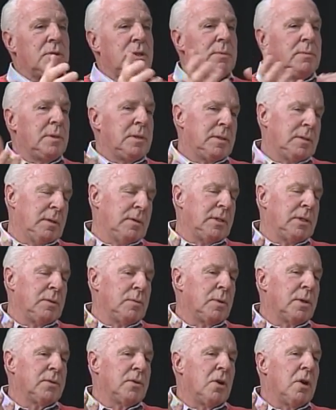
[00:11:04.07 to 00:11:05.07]
She
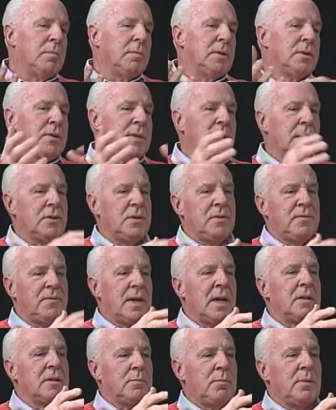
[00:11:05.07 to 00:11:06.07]
was homeless. Now she
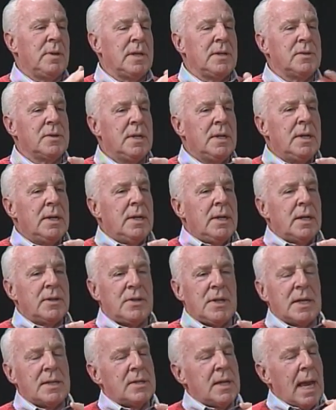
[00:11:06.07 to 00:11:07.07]
found a place.
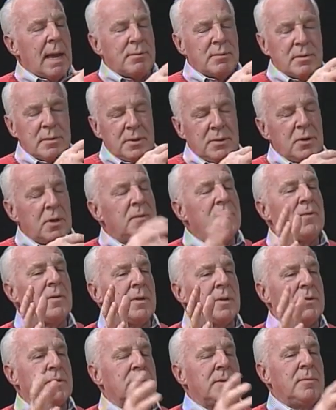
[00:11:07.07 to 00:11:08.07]
She has absolutely no
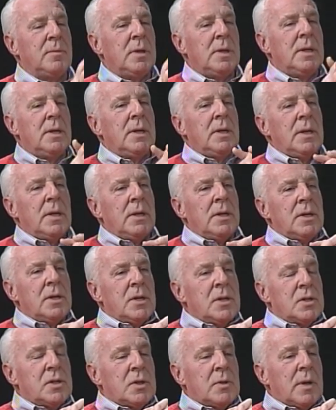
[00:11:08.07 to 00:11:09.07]
furniture.
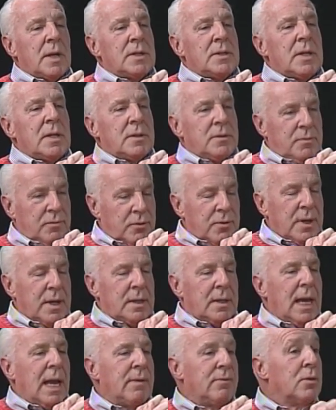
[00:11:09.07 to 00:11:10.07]
So I said,
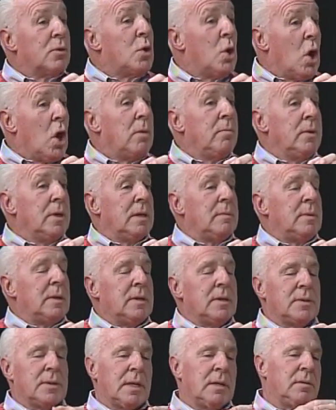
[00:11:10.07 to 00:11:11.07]
great, have her call me
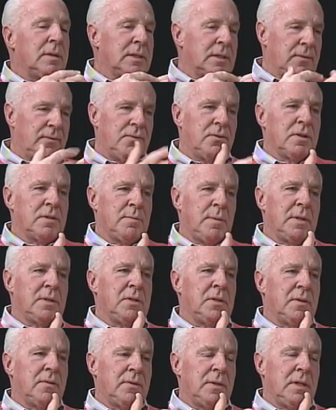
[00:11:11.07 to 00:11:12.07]
because I don't like to force
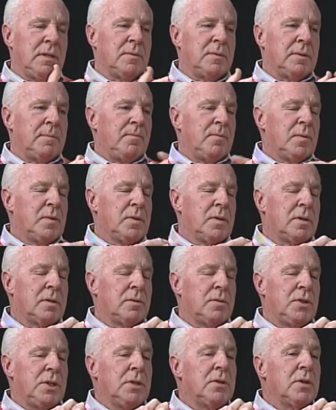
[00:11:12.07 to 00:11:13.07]
myself on anyone. So
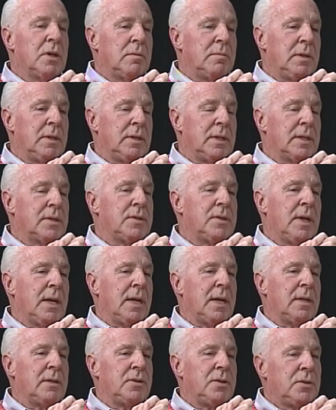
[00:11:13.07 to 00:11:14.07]
she called me the next
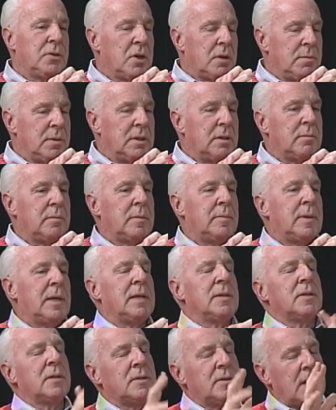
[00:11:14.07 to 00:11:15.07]
day and she told me a little bit about it.
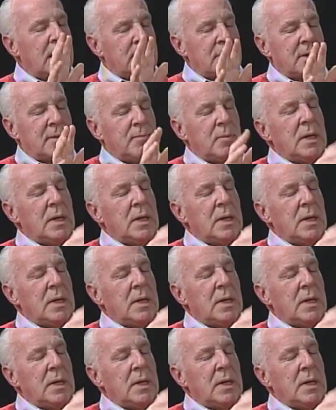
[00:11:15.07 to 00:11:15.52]
I said, time out.